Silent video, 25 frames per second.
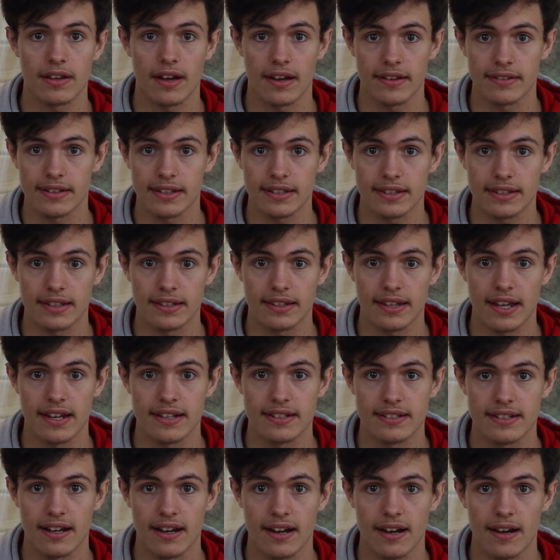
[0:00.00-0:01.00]
I think that
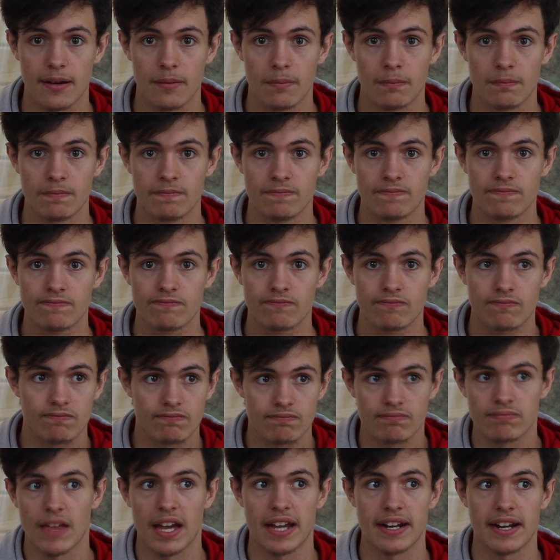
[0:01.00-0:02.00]

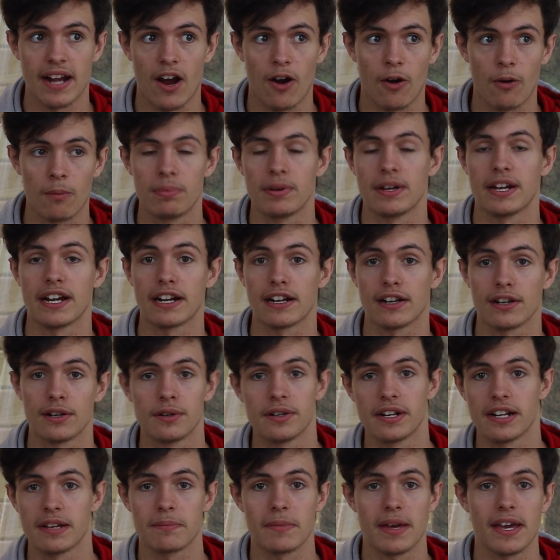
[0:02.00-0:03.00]
they'd help,
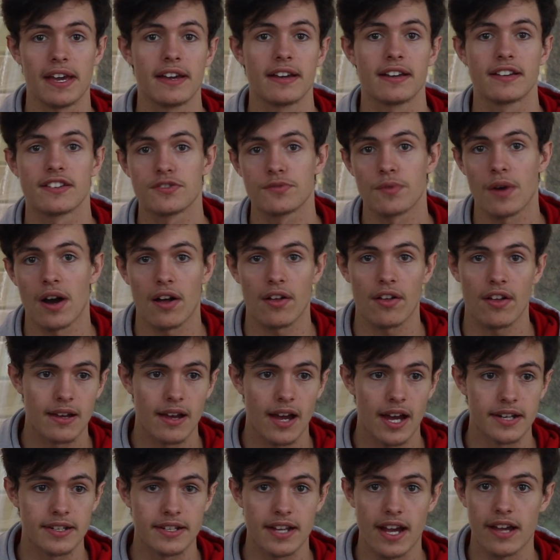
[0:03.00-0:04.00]
including me as well.
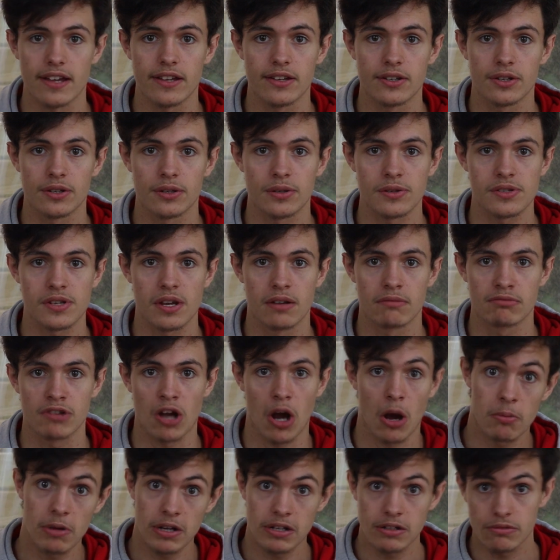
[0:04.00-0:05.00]
And yeah, you could also
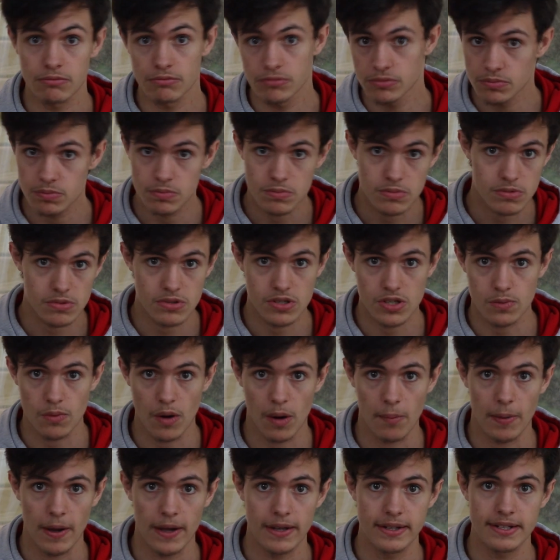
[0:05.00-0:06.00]
comment and
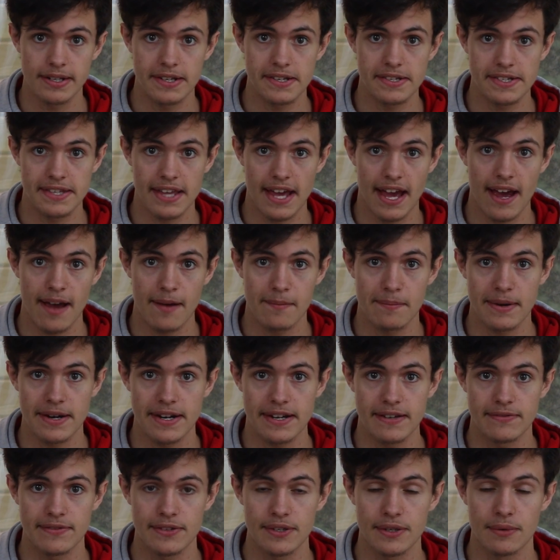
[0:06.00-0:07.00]
swap ideas there, but
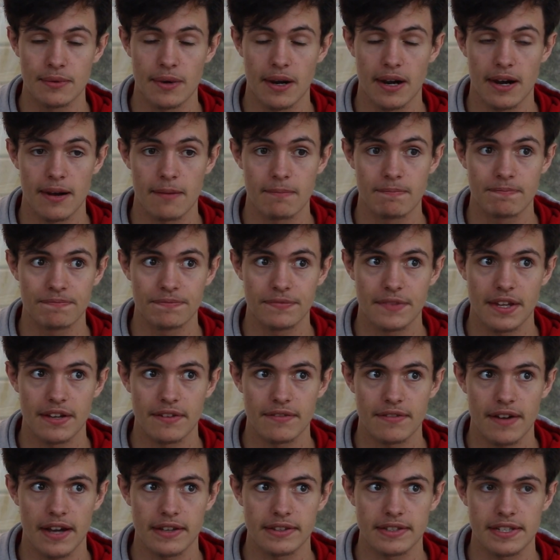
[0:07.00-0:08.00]
if you
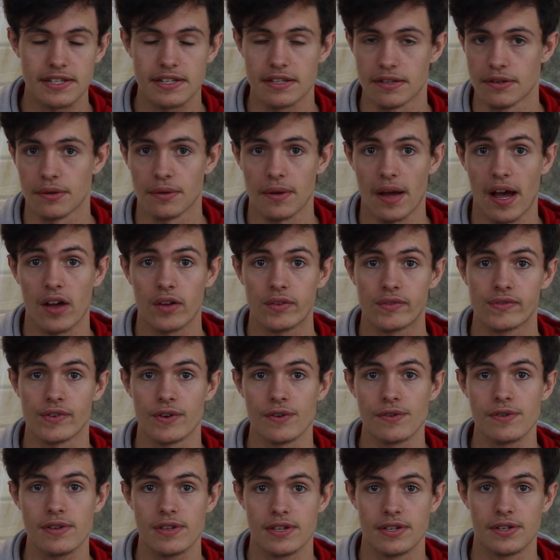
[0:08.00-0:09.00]
found this at all
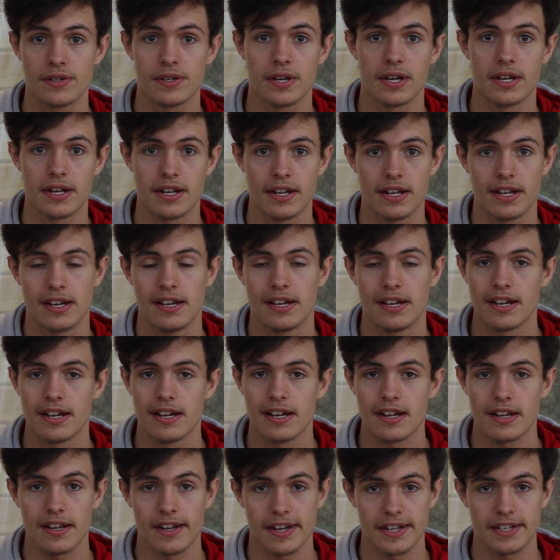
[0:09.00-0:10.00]
helpful, you can
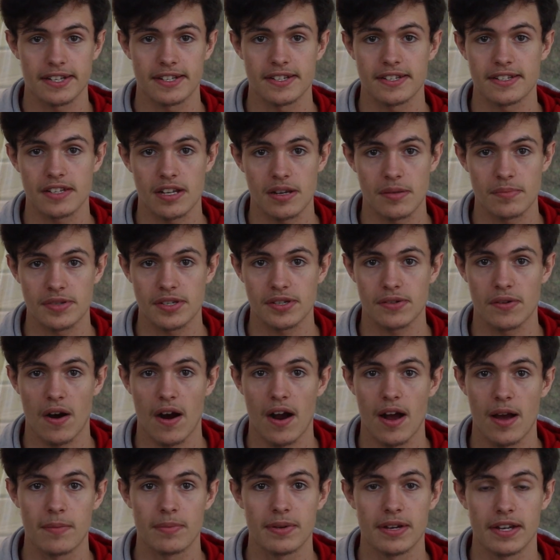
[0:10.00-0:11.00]
like and
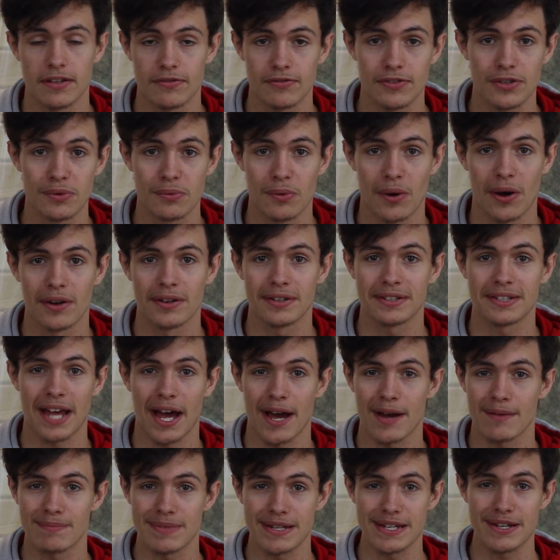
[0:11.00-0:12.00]
subscribe if you want.
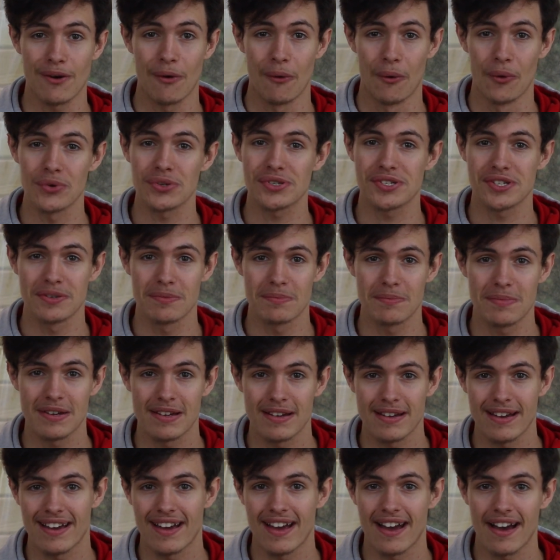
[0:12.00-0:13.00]
That would be awesome.
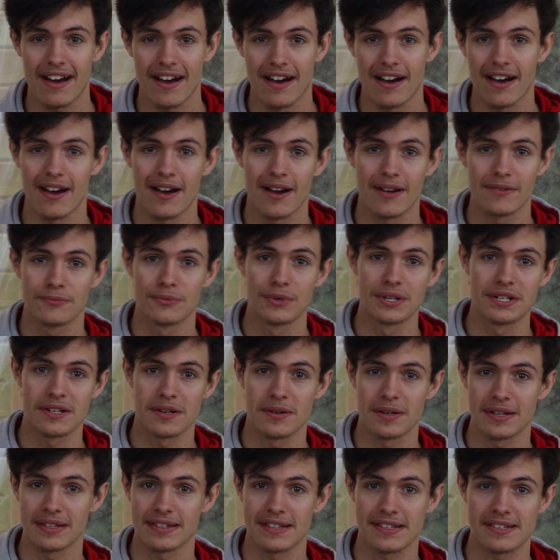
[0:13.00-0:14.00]
We're
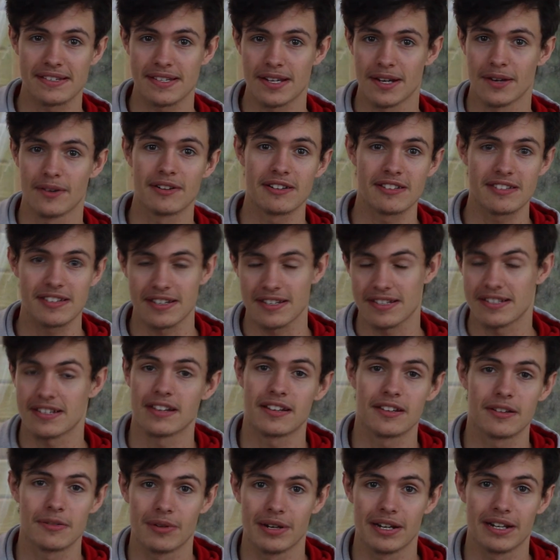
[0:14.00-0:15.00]
doing this series
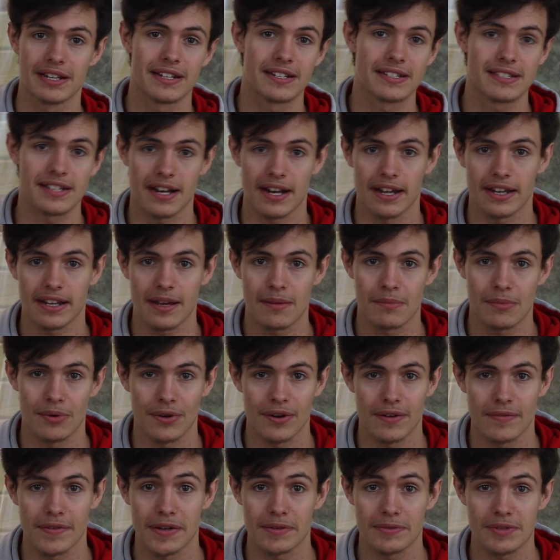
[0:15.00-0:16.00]
continually until I get
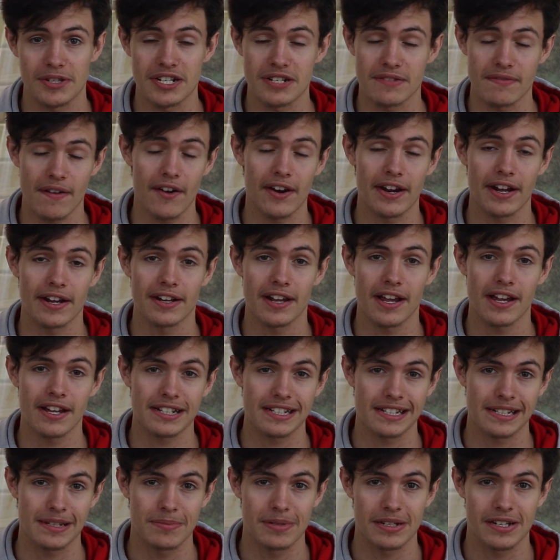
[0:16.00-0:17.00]
bored of it, which is very
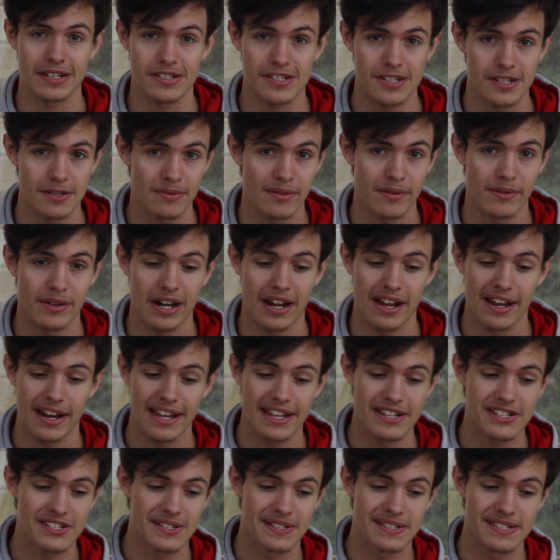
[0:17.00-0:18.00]
unlikely because Tomb of
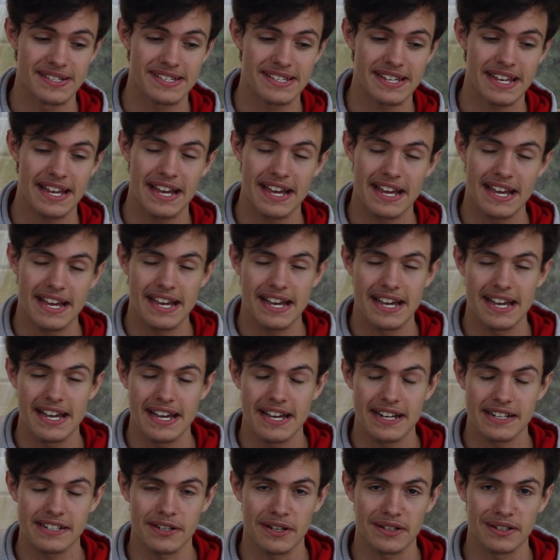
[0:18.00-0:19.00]
Annihilation has
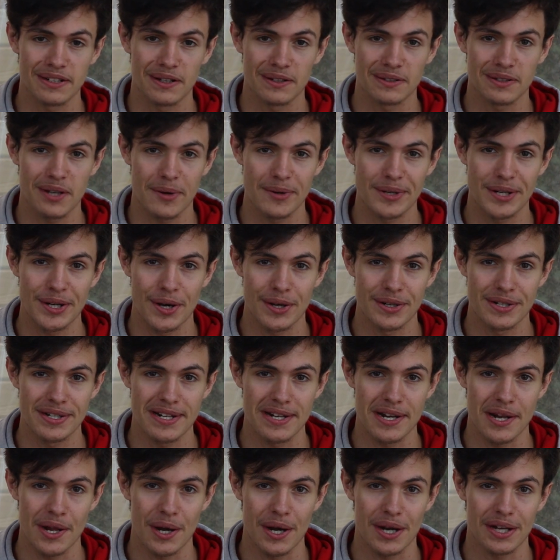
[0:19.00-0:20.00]
got a lot going on and a
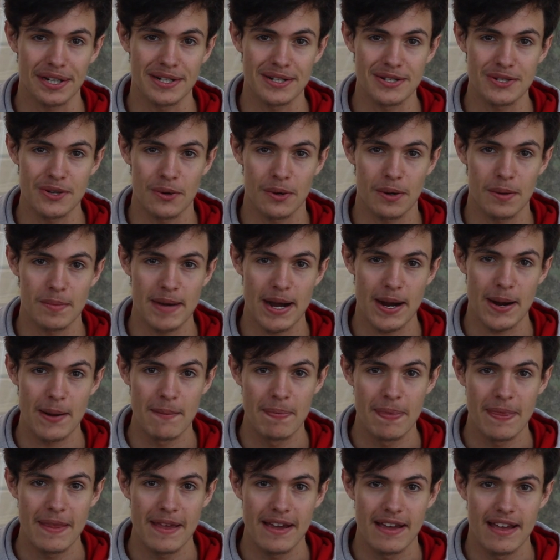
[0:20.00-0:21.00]
lot I can talk about.
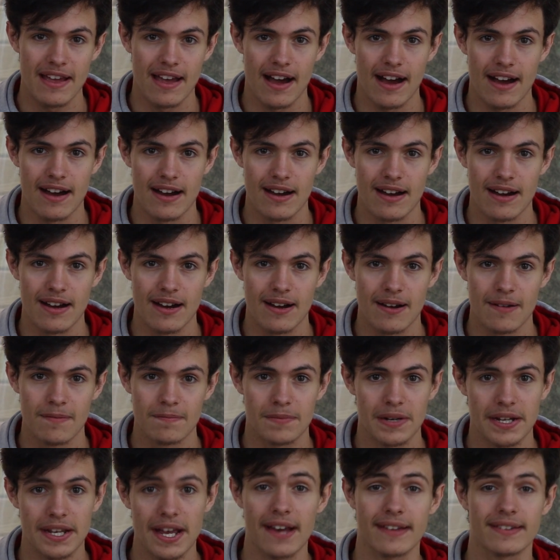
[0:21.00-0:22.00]

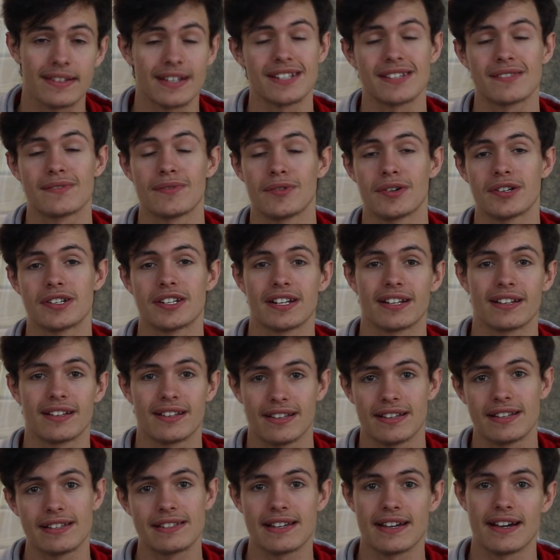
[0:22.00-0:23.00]
But yeah, thanks for watching.
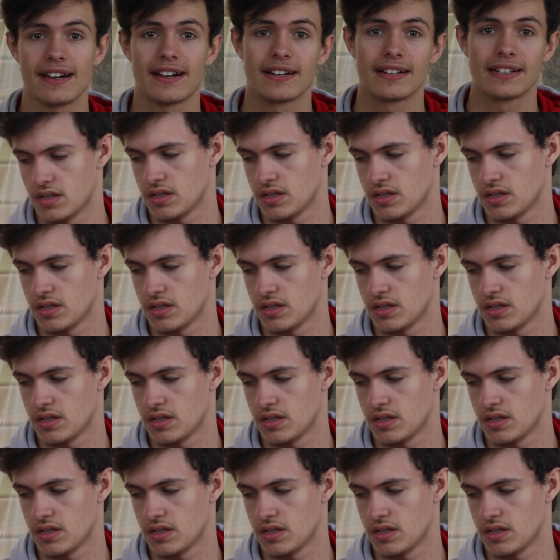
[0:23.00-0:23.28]
See ya.